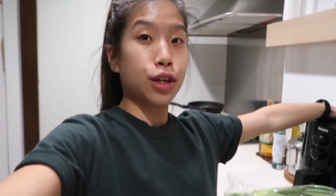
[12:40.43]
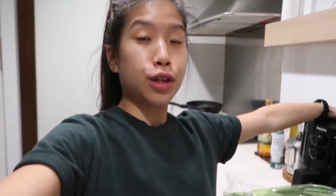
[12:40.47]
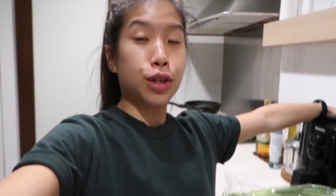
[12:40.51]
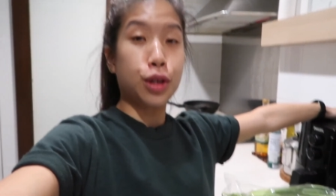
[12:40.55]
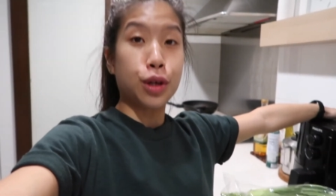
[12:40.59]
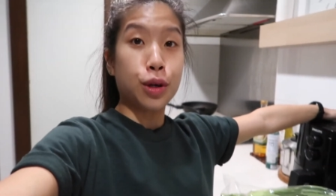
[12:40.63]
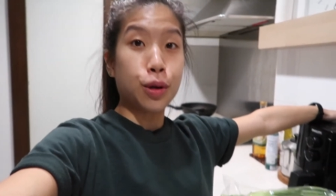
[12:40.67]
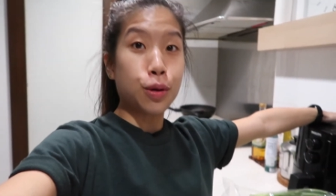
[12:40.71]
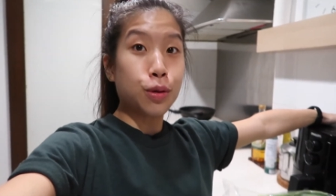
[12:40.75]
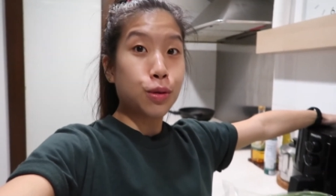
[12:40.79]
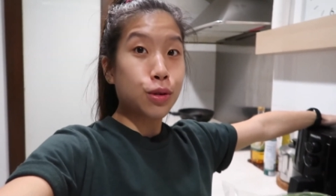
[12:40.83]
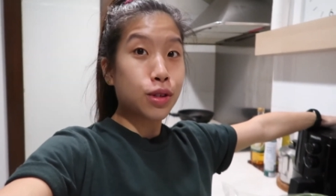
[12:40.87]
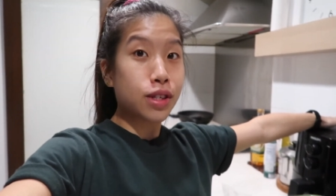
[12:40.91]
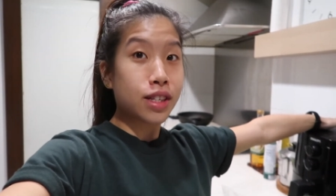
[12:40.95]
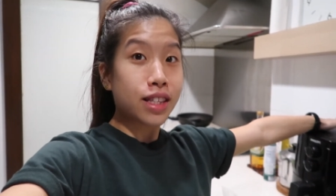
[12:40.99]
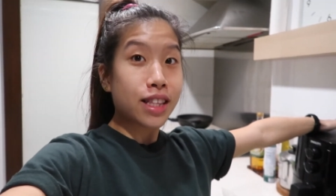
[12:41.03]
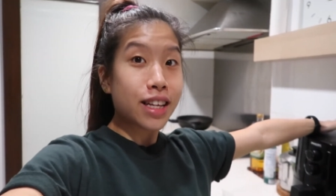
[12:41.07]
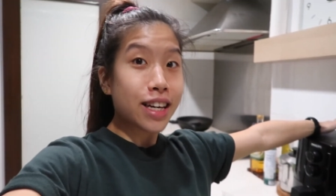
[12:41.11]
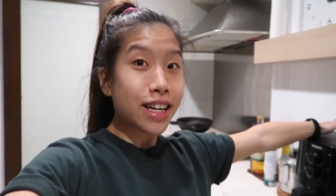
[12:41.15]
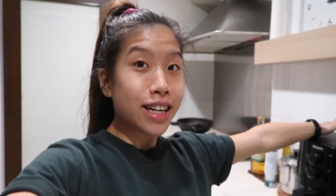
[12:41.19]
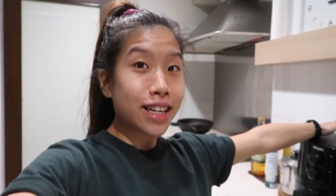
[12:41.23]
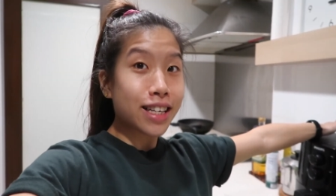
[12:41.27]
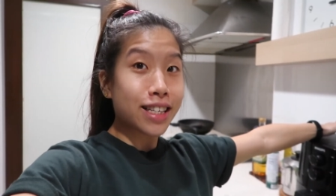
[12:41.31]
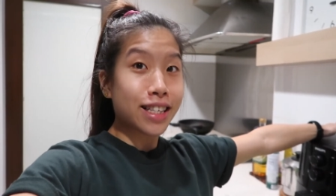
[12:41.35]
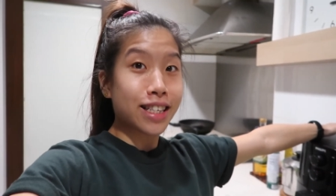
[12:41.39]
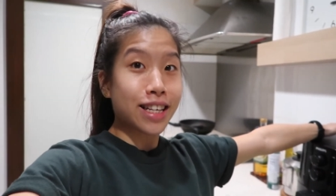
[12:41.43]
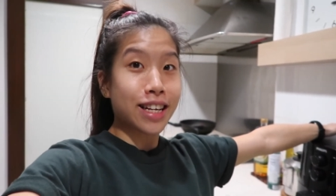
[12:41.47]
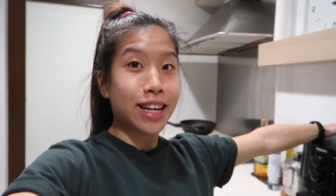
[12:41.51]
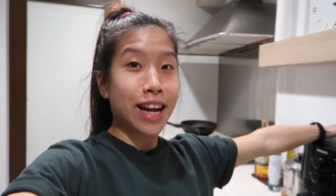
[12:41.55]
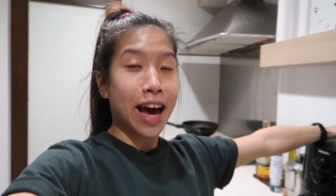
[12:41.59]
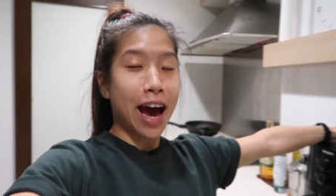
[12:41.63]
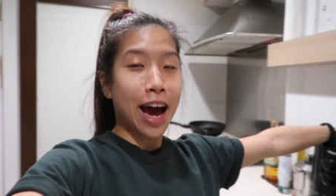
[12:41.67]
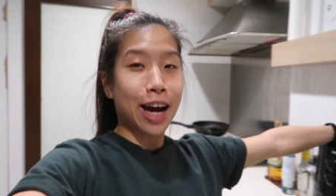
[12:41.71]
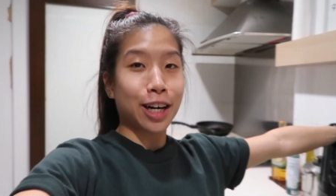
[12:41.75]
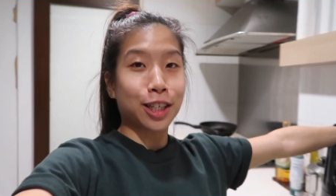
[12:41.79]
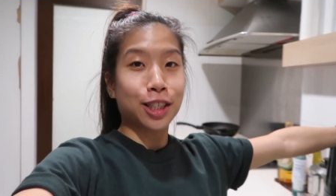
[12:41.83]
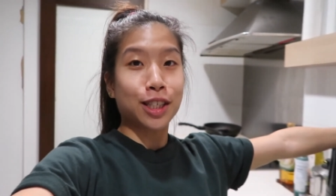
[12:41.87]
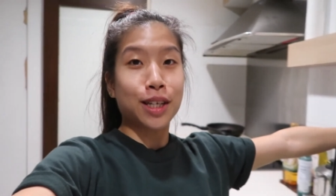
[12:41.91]
use this and
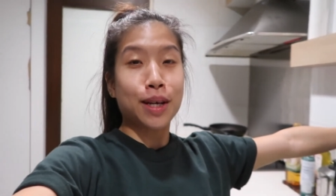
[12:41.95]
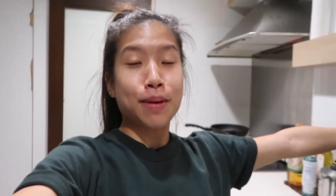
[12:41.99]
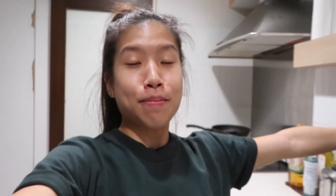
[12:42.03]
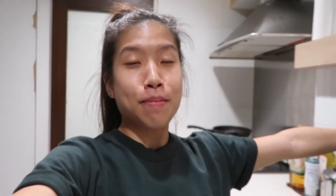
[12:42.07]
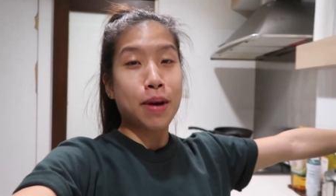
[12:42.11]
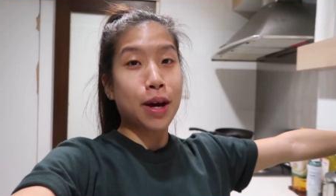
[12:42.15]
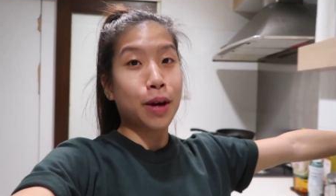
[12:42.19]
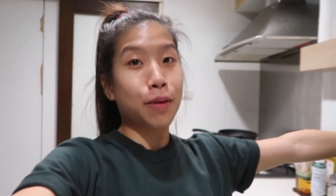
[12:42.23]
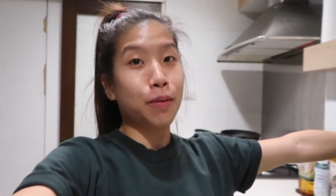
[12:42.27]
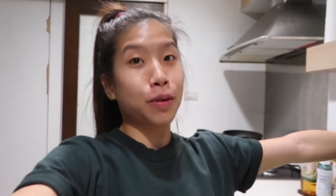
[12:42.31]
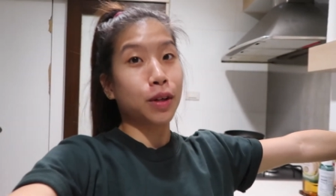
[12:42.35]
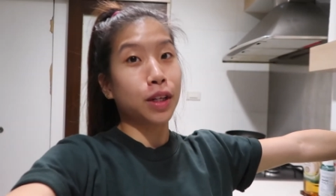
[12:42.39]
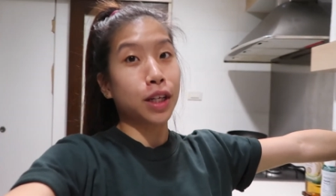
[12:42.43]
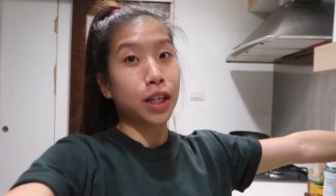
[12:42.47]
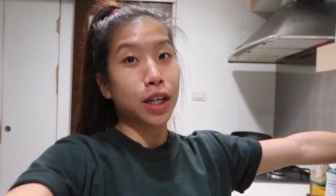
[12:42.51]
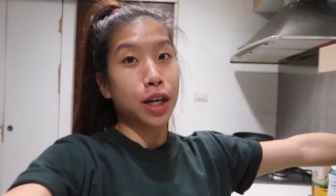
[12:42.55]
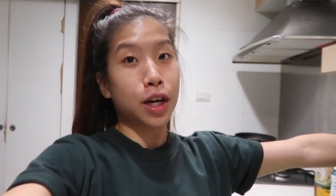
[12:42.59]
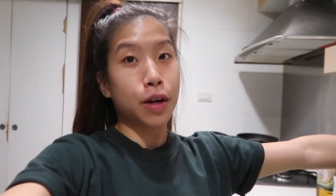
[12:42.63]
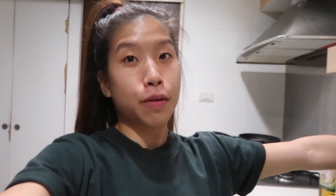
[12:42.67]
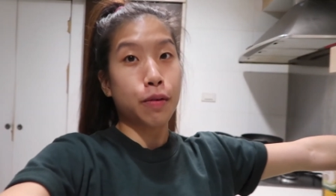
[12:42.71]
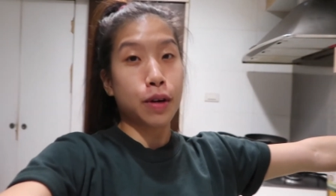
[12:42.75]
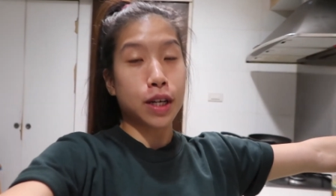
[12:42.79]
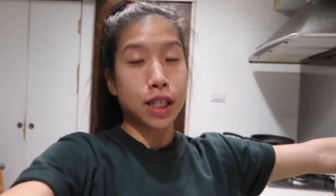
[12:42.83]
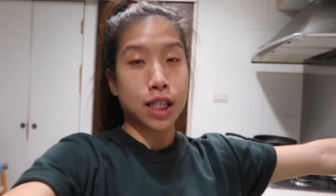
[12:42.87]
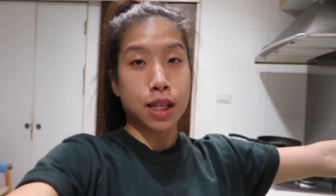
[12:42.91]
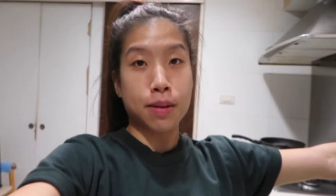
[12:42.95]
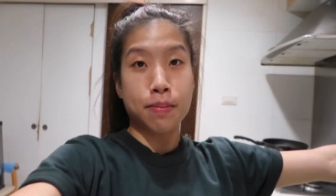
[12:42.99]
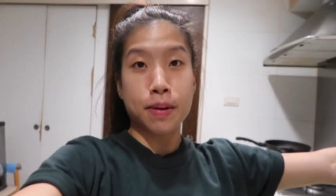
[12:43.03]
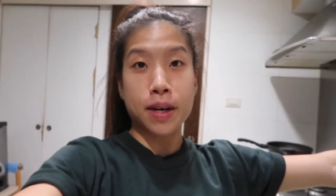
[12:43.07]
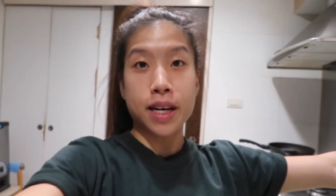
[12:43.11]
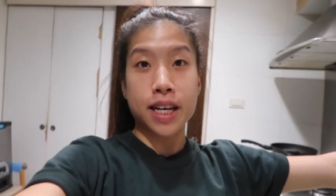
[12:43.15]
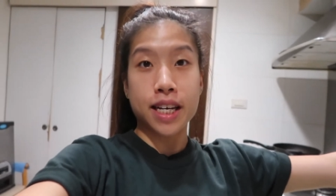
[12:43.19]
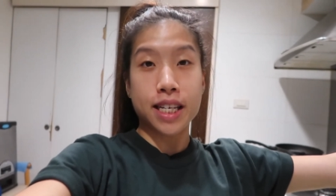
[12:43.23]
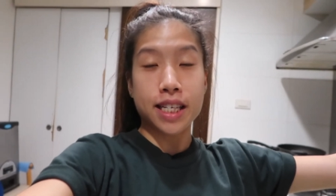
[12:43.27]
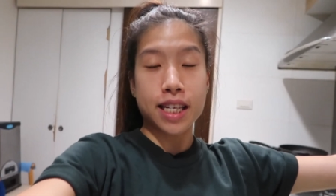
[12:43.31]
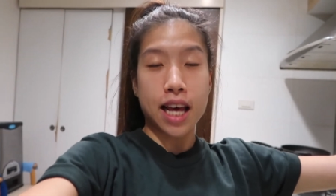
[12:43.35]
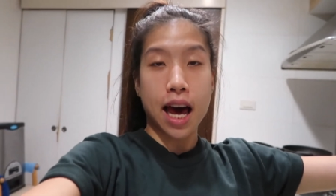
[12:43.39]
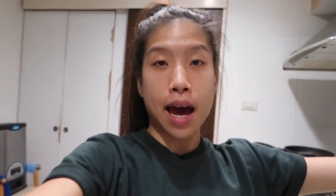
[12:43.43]
actually make really good
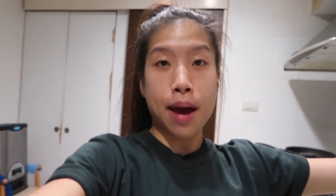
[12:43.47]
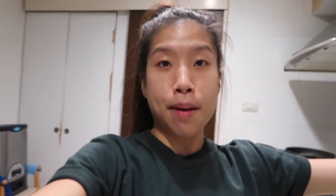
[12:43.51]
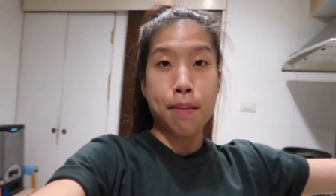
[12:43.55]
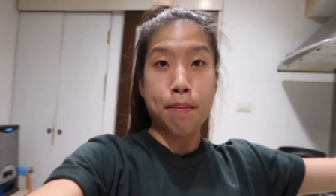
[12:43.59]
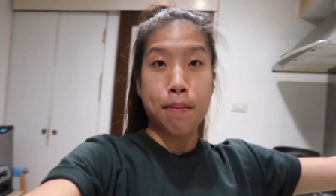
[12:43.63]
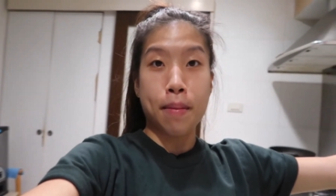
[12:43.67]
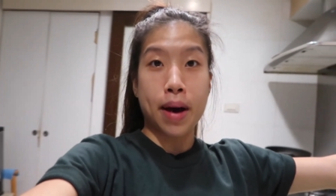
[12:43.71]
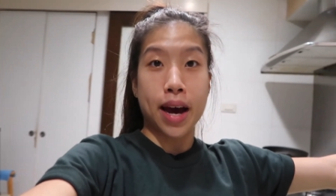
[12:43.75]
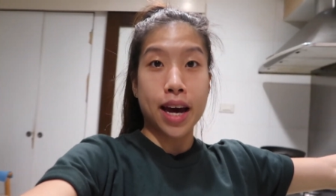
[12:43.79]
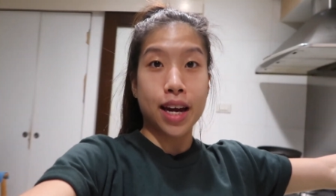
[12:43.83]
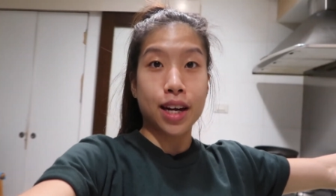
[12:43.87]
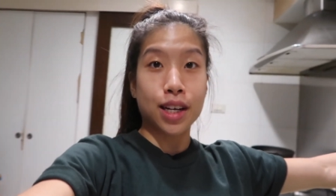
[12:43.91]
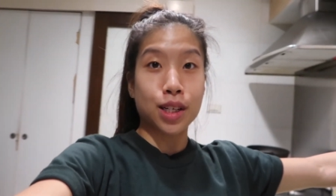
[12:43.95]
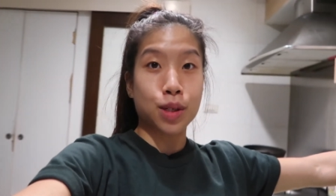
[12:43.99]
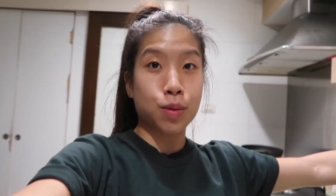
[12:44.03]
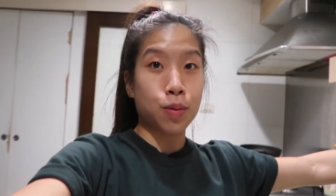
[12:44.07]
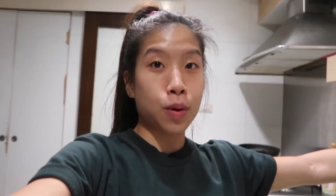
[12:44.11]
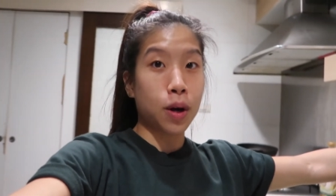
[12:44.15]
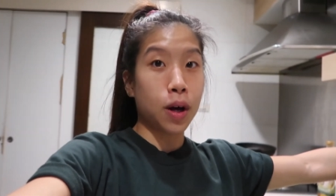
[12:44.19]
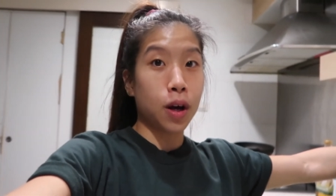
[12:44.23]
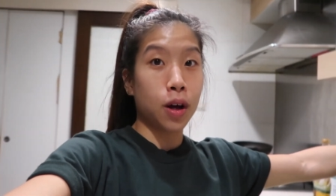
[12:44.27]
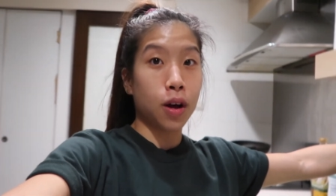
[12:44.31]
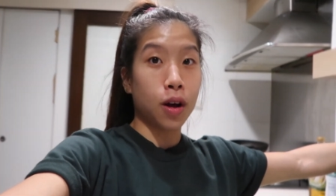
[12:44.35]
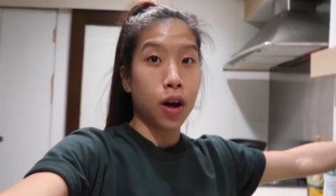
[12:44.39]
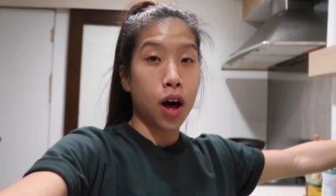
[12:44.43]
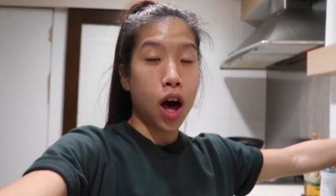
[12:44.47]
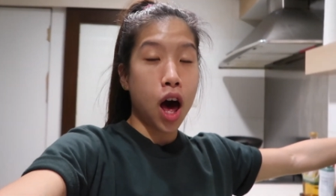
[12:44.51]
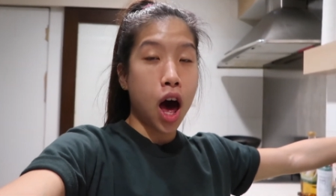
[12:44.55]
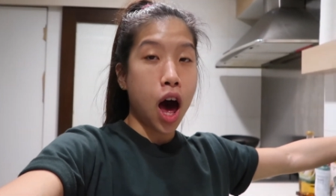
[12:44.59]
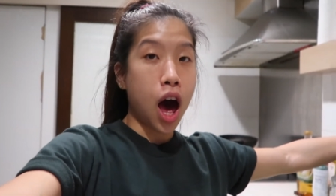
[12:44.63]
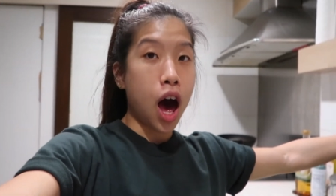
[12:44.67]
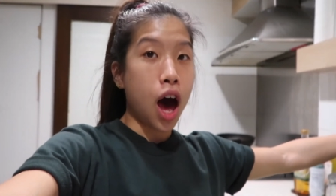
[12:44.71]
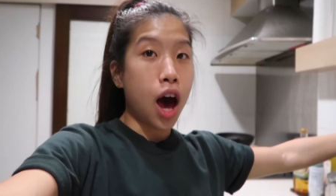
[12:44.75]
recipes, I might as well